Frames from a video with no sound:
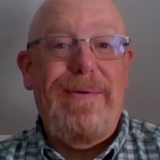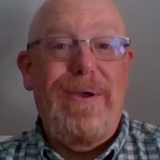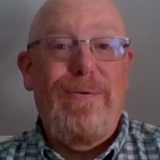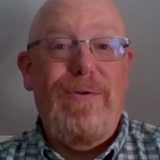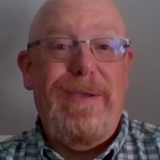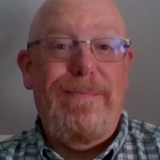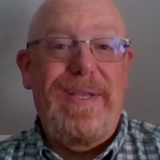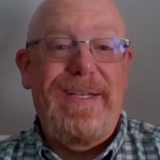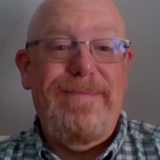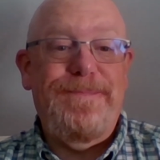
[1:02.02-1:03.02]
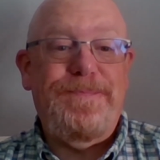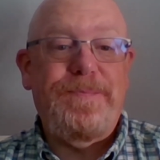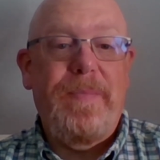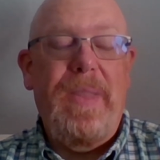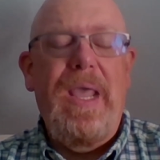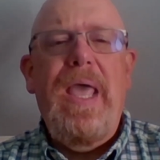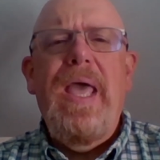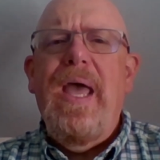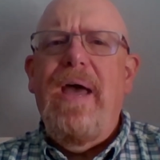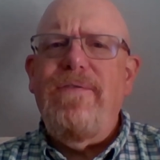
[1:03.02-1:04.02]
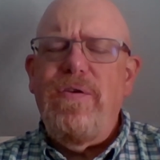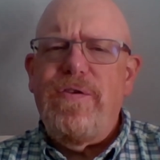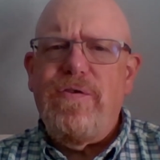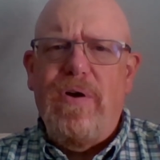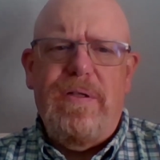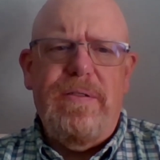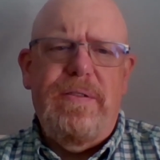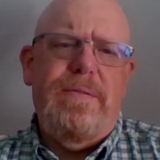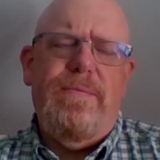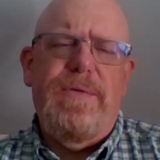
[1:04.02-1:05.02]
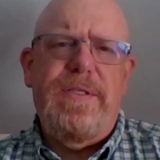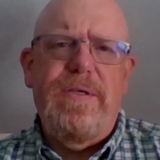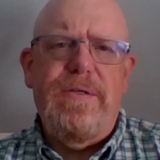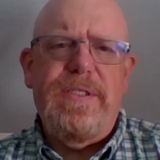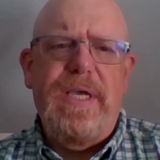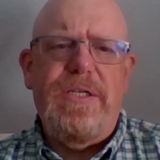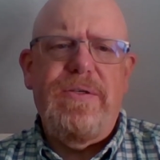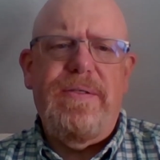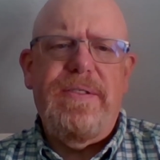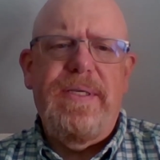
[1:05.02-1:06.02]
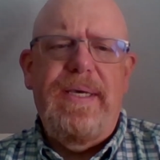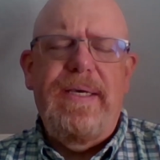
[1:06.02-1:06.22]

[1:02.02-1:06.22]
overcommitted. Have you struggled with your schedules?